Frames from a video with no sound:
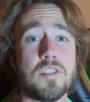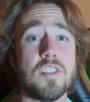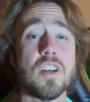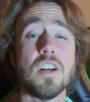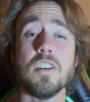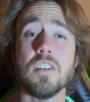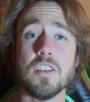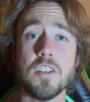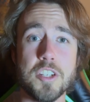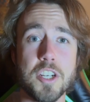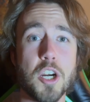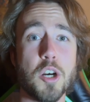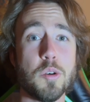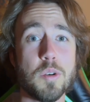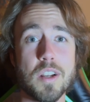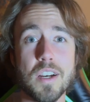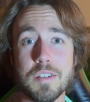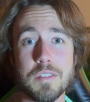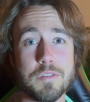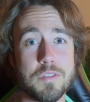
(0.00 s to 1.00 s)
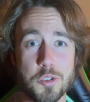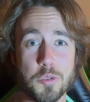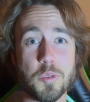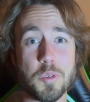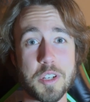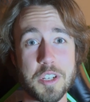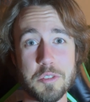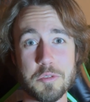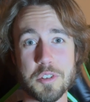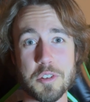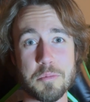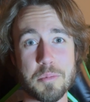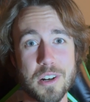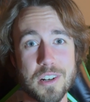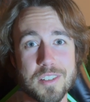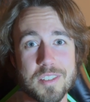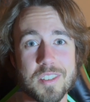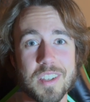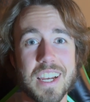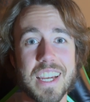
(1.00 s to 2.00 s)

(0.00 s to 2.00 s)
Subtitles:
the GOAT of jewelry YouTubers.